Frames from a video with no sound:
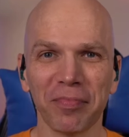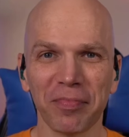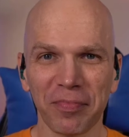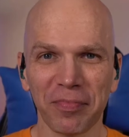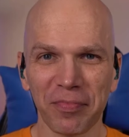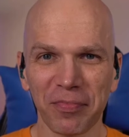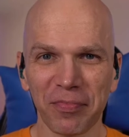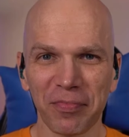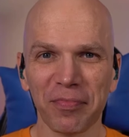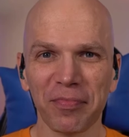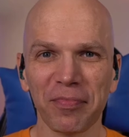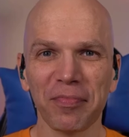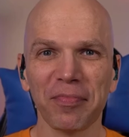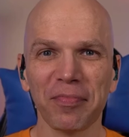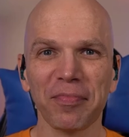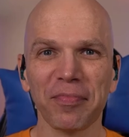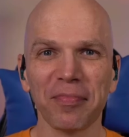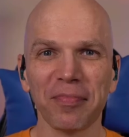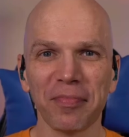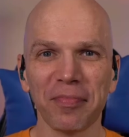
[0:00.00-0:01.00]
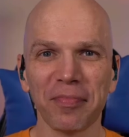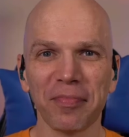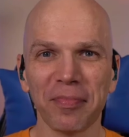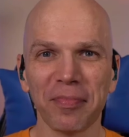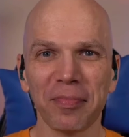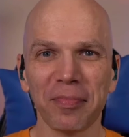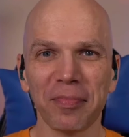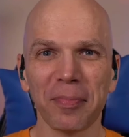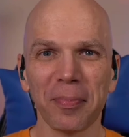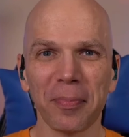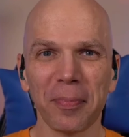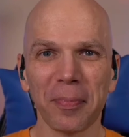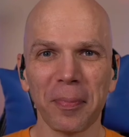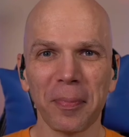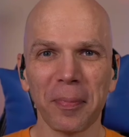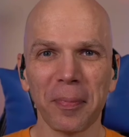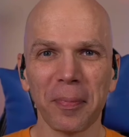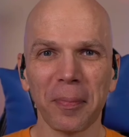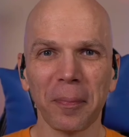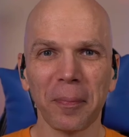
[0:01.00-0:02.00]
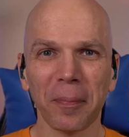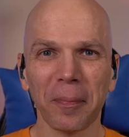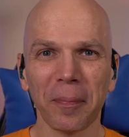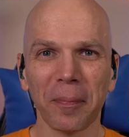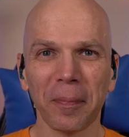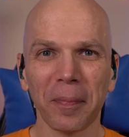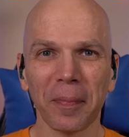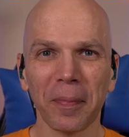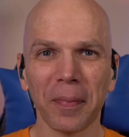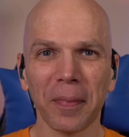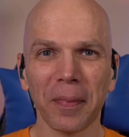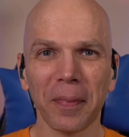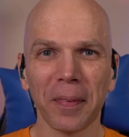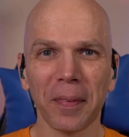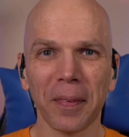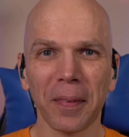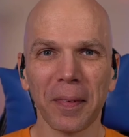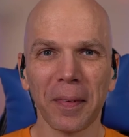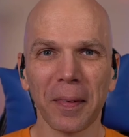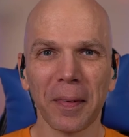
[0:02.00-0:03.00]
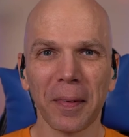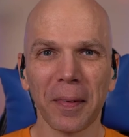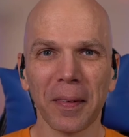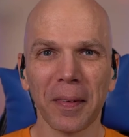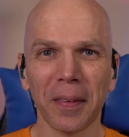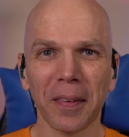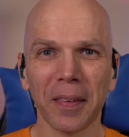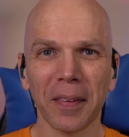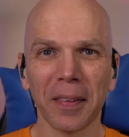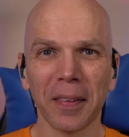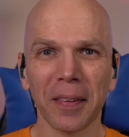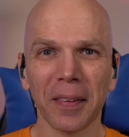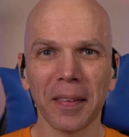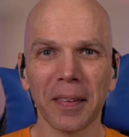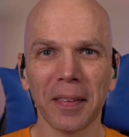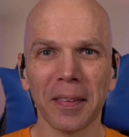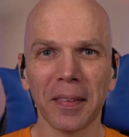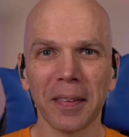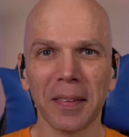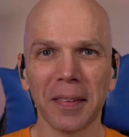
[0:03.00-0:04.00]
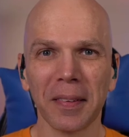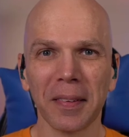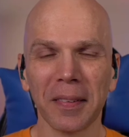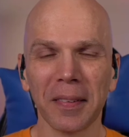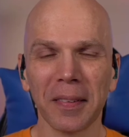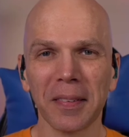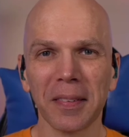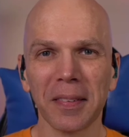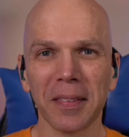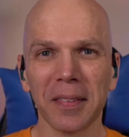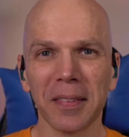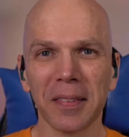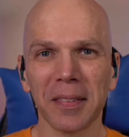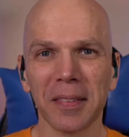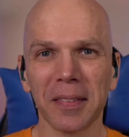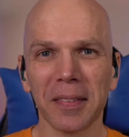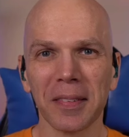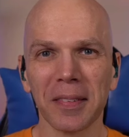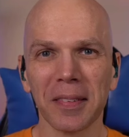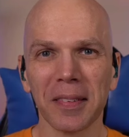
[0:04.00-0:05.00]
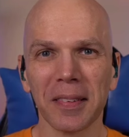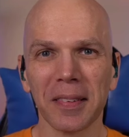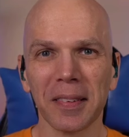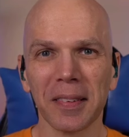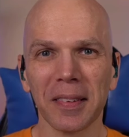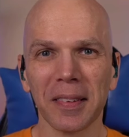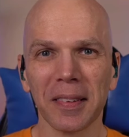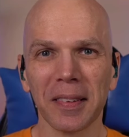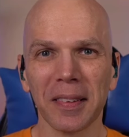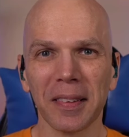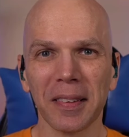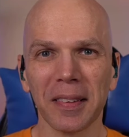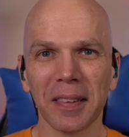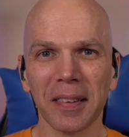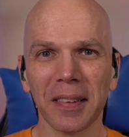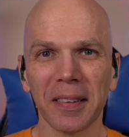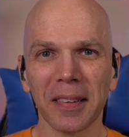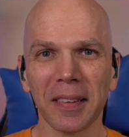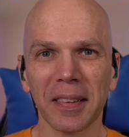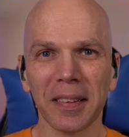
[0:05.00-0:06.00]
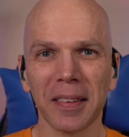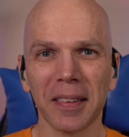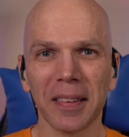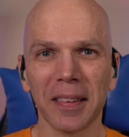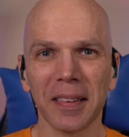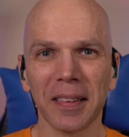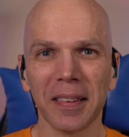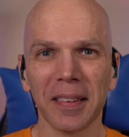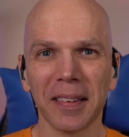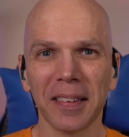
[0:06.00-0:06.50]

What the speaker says: (silent)